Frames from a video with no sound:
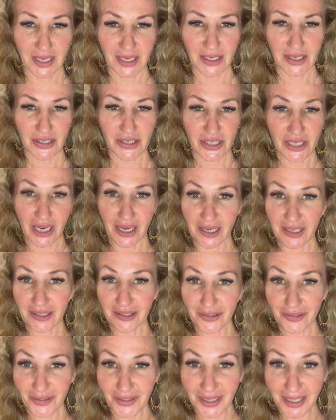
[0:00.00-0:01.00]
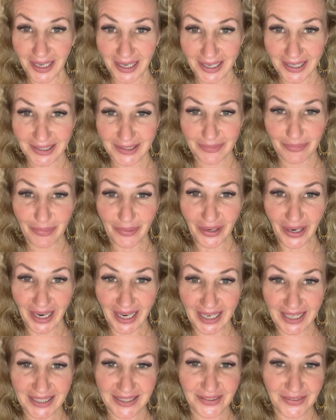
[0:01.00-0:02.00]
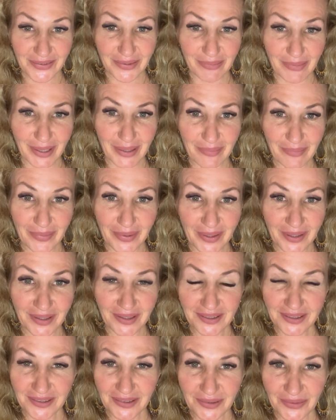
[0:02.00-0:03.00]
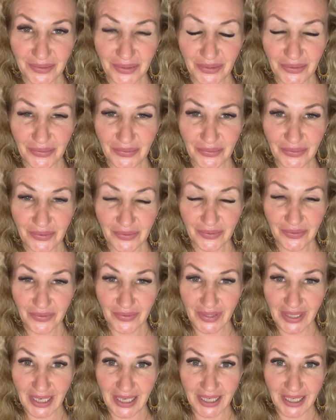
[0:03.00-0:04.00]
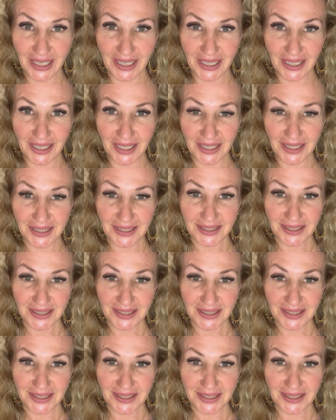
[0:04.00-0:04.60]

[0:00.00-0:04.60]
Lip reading: Shine your light bright. Remember who you really are.